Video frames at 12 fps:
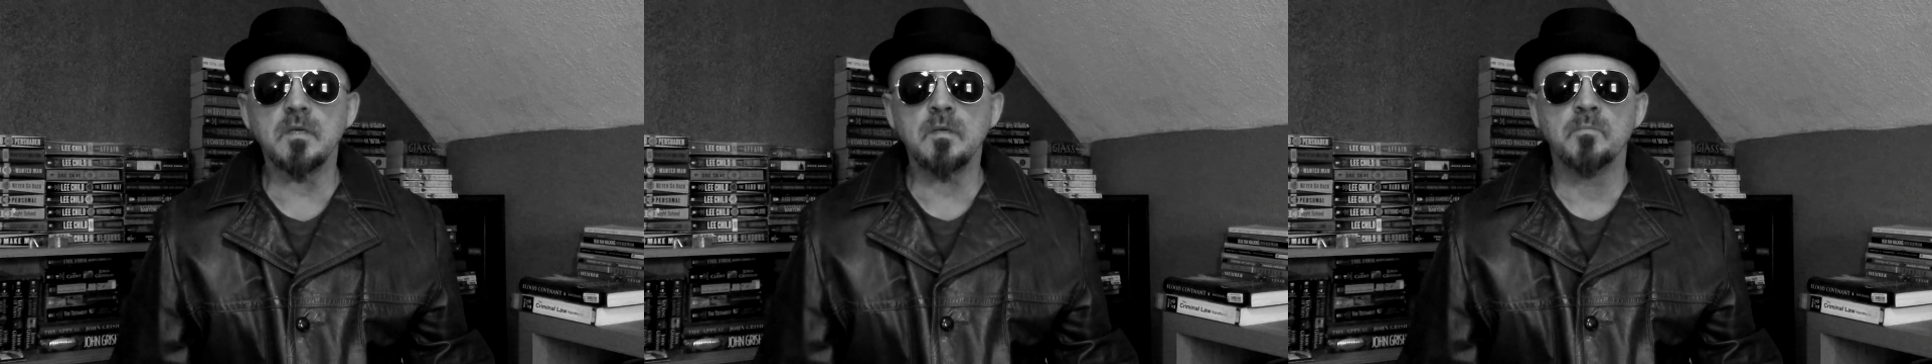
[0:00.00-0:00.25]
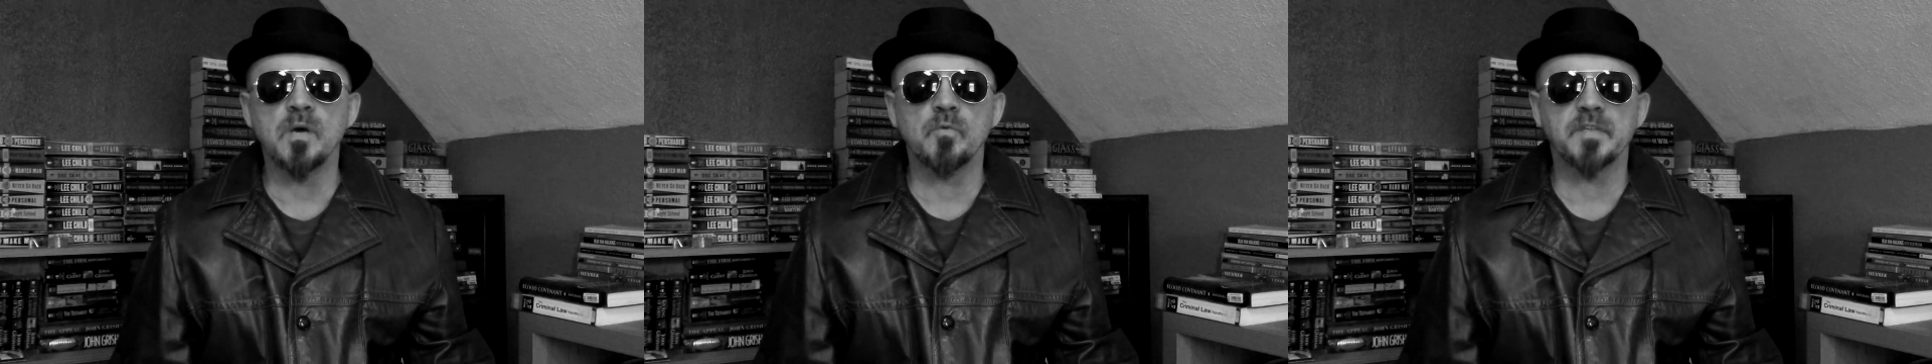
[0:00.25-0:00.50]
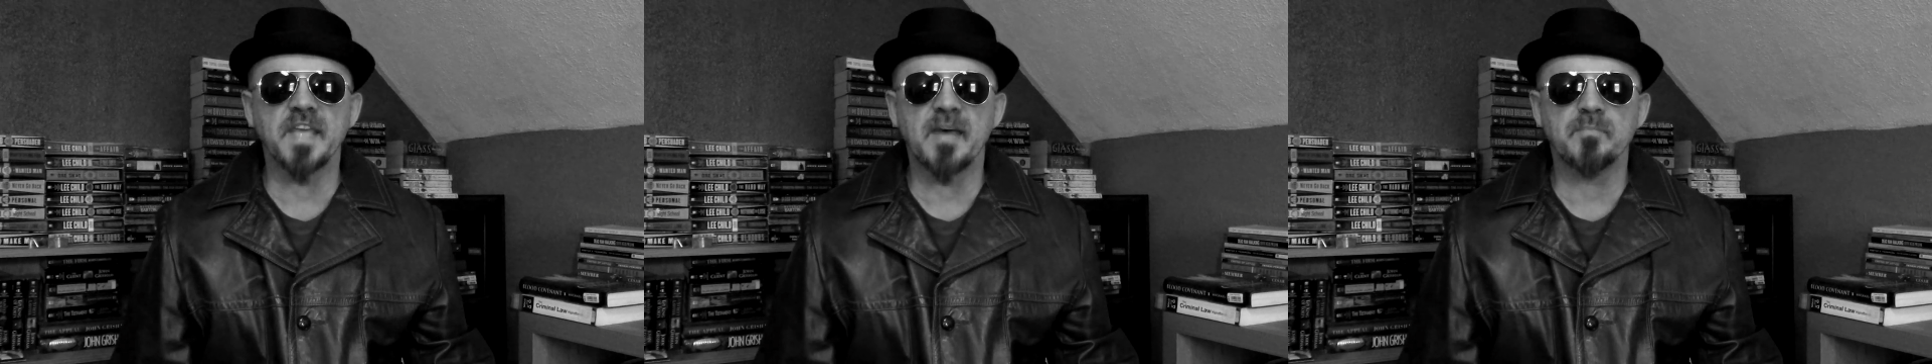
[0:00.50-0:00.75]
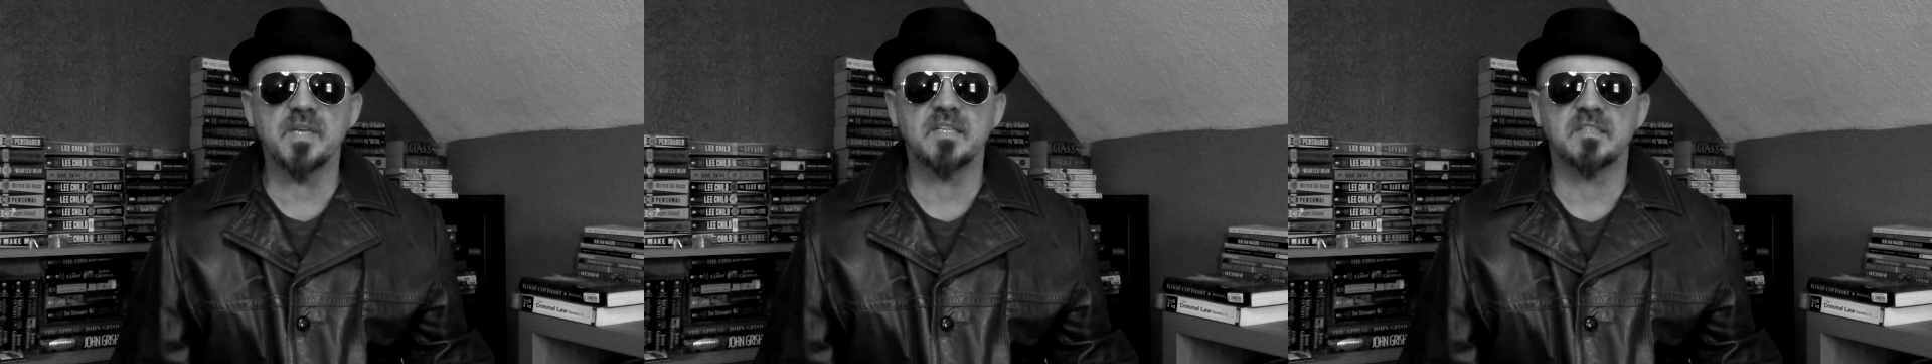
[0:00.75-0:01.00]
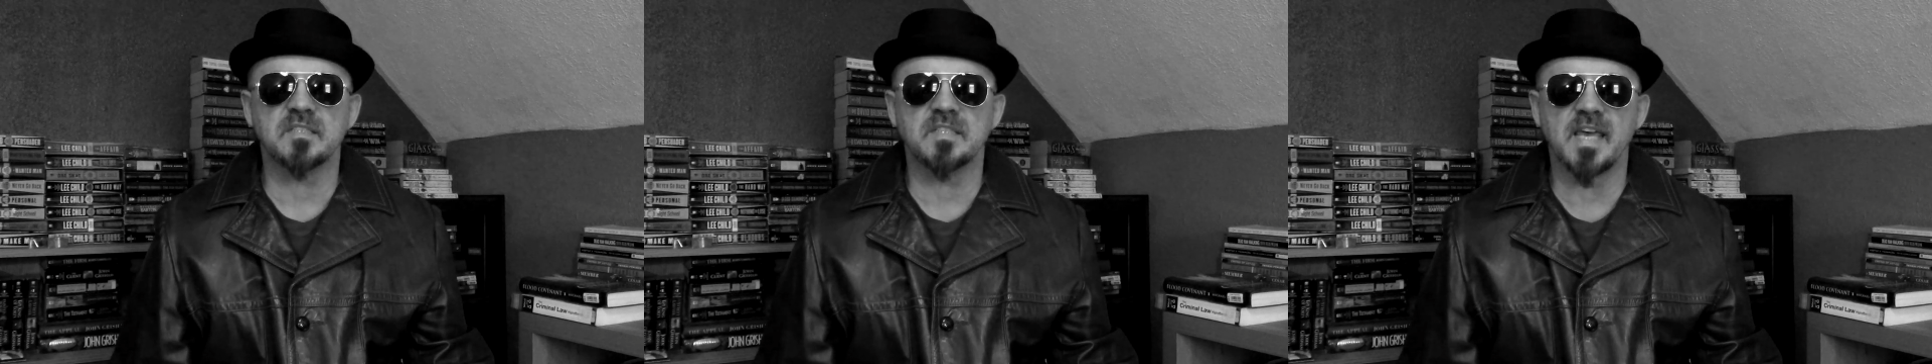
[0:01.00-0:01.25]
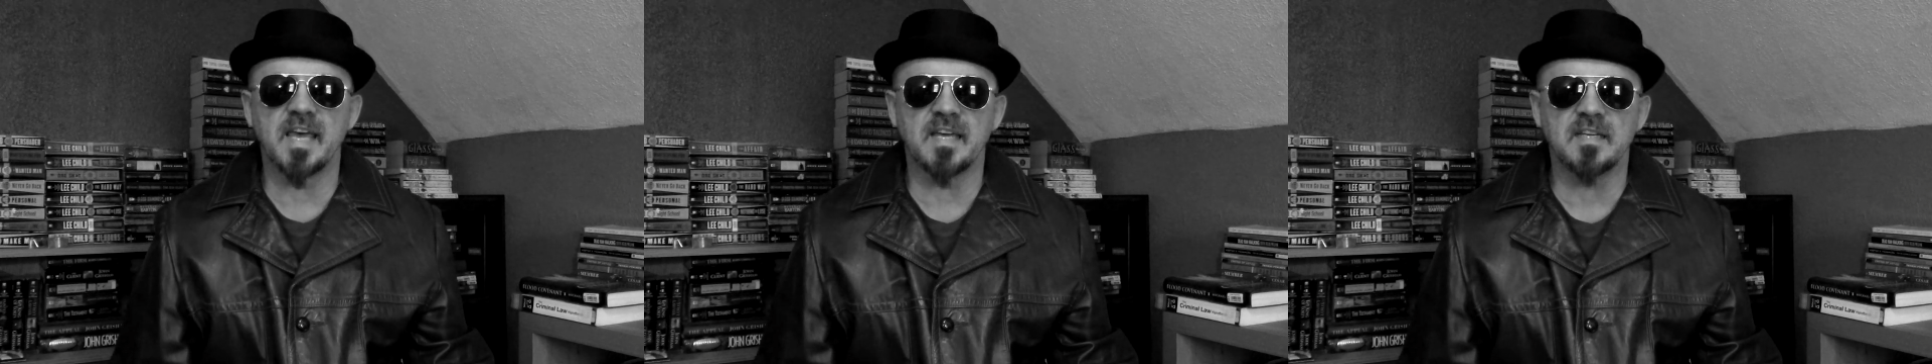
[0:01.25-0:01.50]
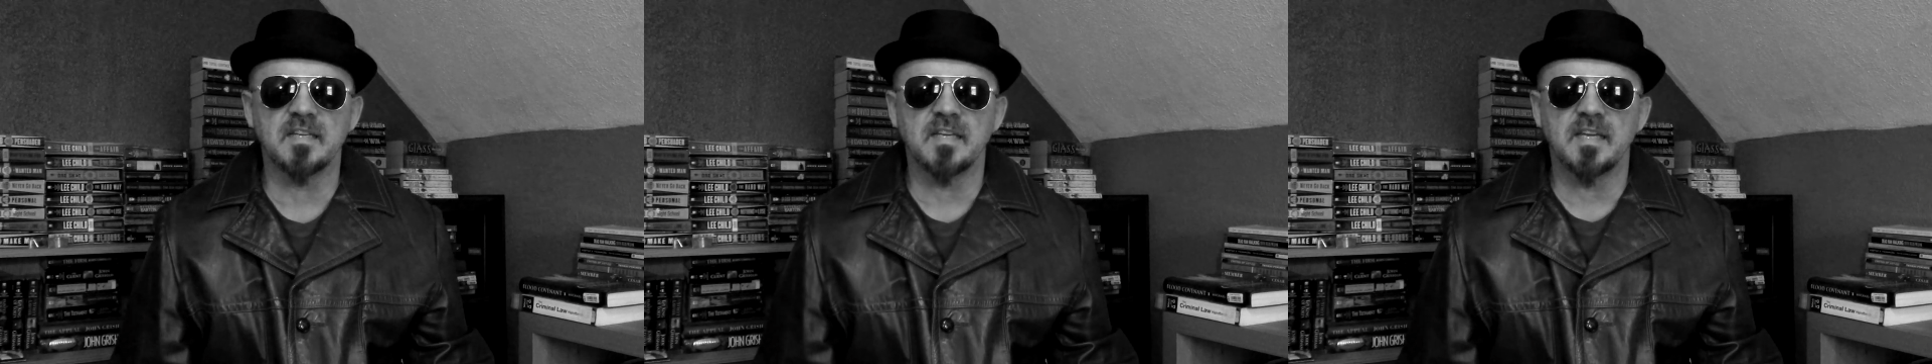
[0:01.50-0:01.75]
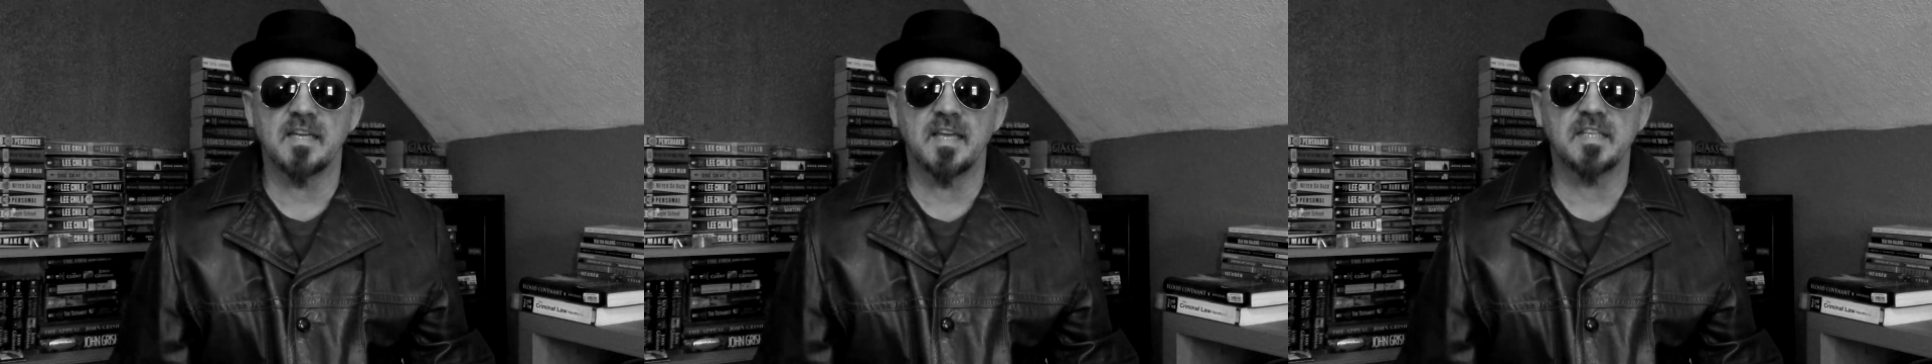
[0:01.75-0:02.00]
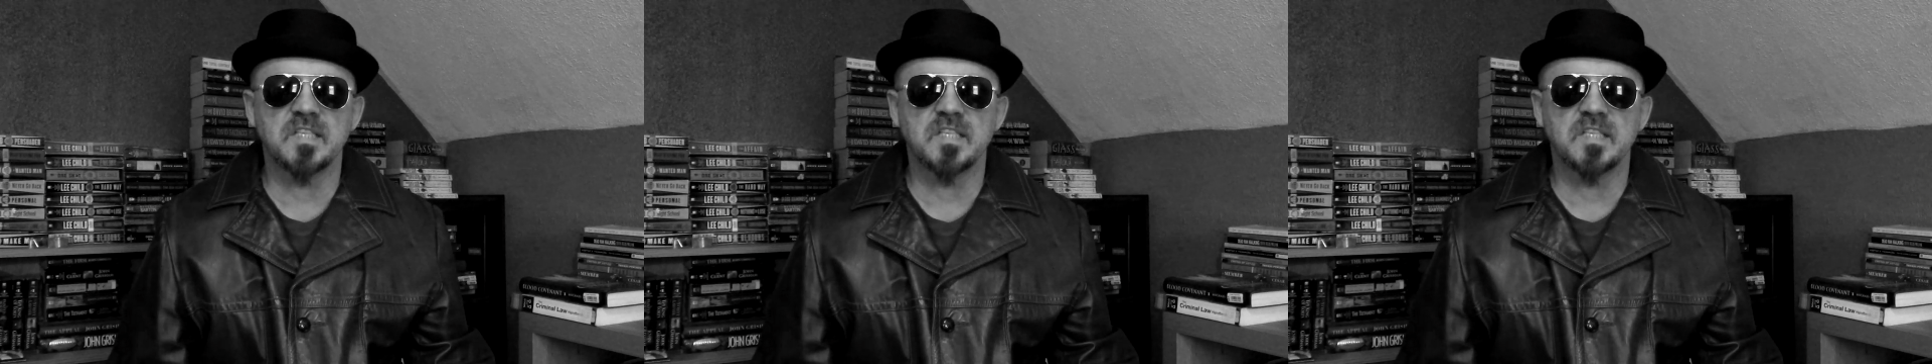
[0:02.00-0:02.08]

But with that being said, it